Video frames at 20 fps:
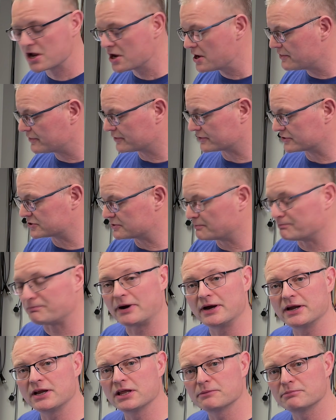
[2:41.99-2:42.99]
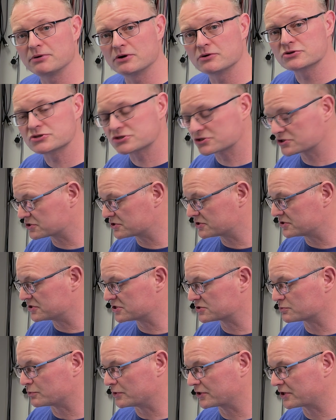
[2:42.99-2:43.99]
There are some binding posts.
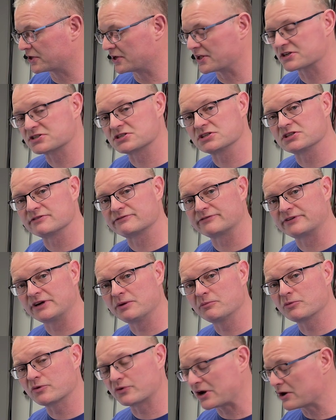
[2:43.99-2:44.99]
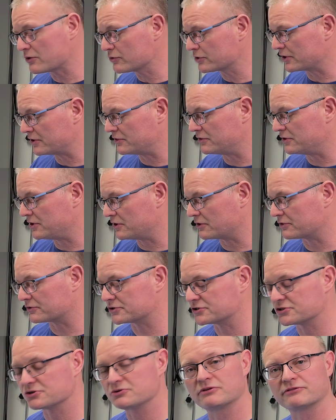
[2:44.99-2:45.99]
This one connects to the frame ground, and the other
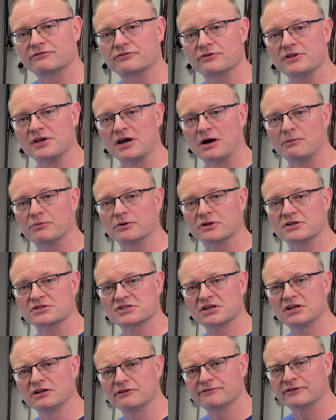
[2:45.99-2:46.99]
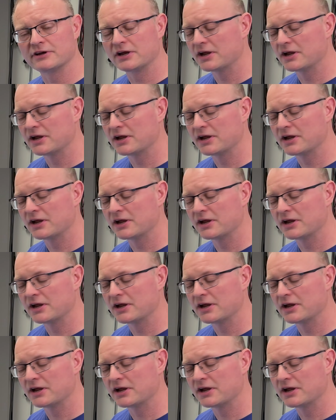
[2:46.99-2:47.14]
two are for the output itself.